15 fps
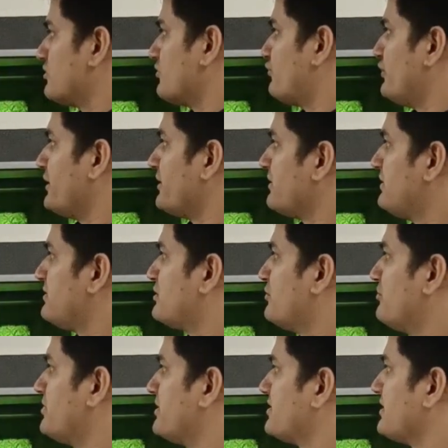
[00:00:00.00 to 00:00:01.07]
So
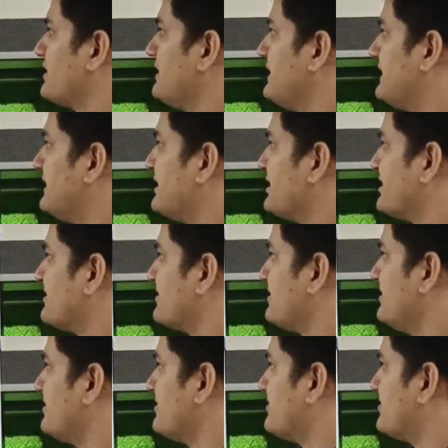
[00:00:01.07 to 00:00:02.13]
federalism basically
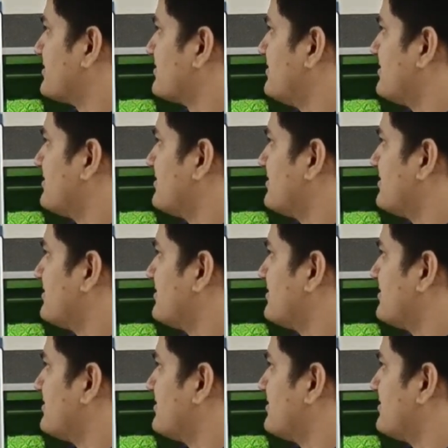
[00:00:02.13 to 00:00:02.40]
it is the